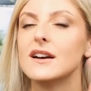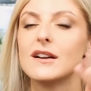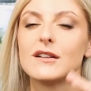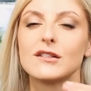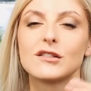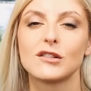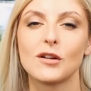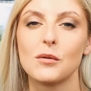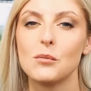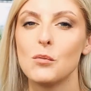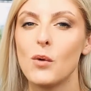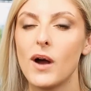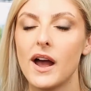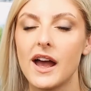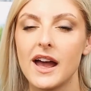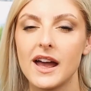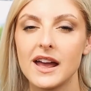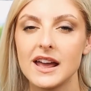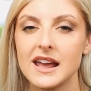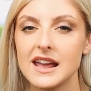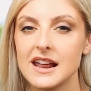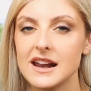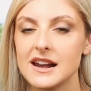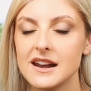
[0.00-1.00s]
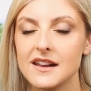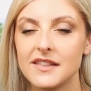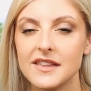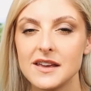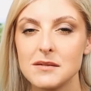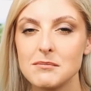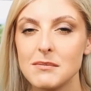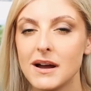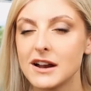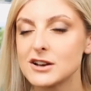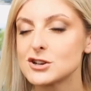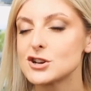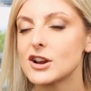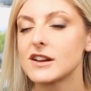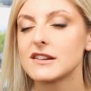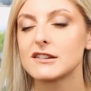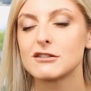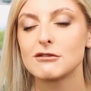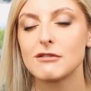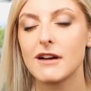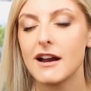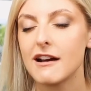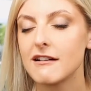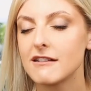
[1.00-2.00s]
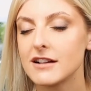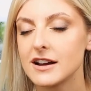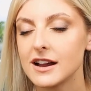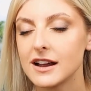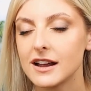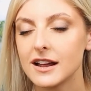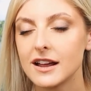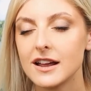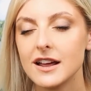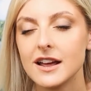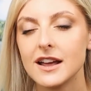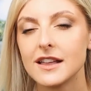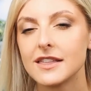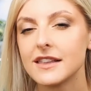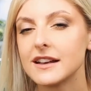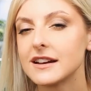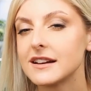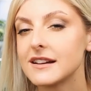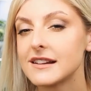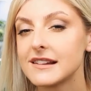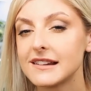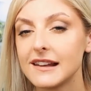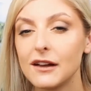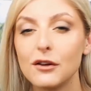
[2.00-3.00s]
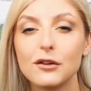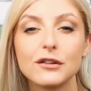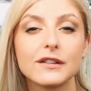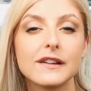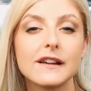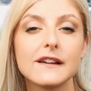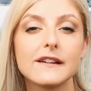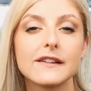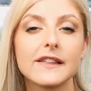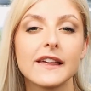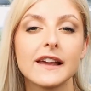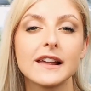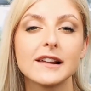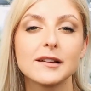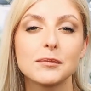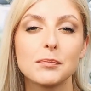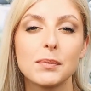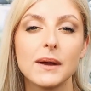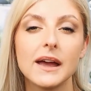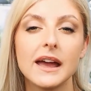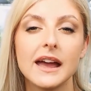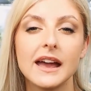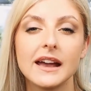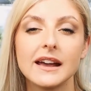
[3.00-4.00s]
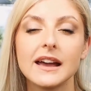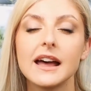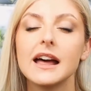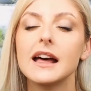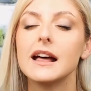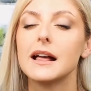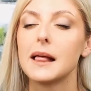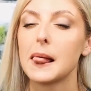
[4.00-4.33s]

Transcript: somewhere in the Manchester area that sells these things big,